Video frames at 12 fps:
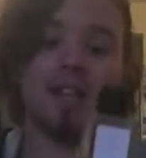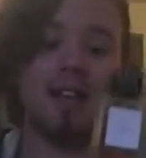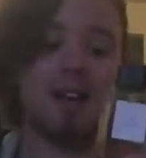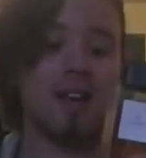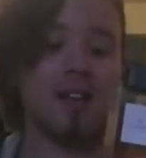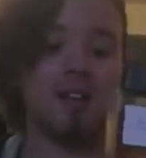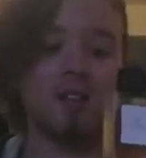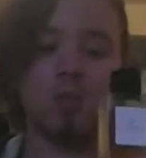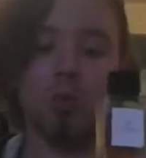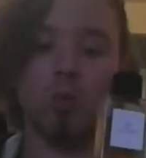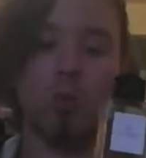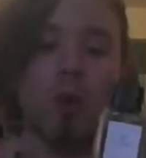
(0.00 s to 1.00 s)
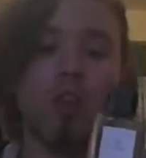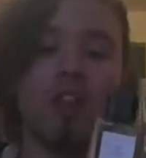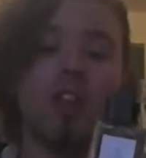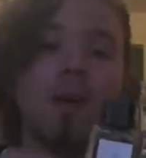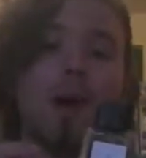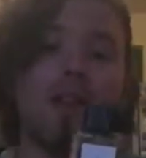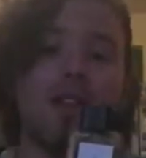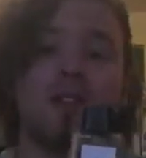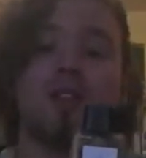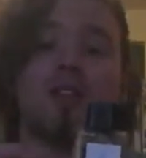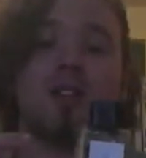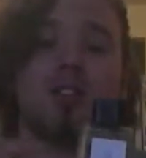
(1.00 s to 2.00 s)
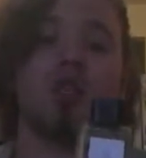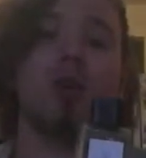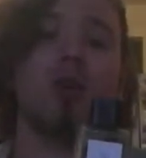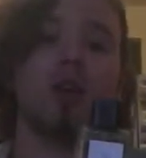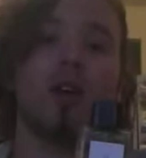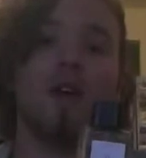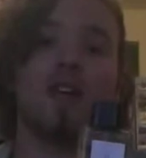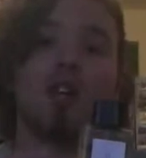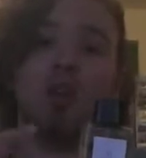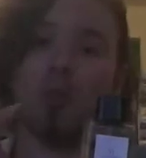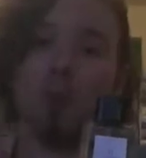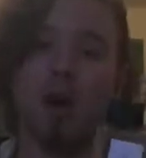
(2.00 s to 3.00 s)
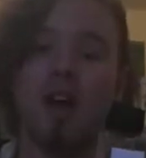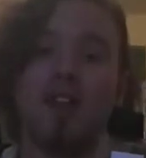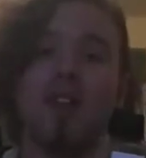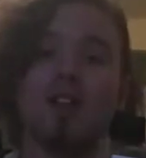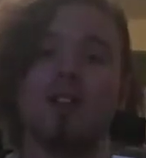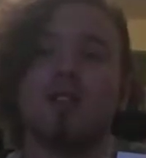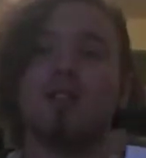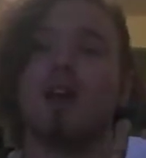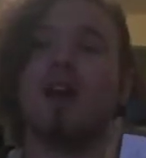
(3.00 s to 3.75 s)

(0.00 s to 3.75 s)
That is one thing about this that's good. You can wear this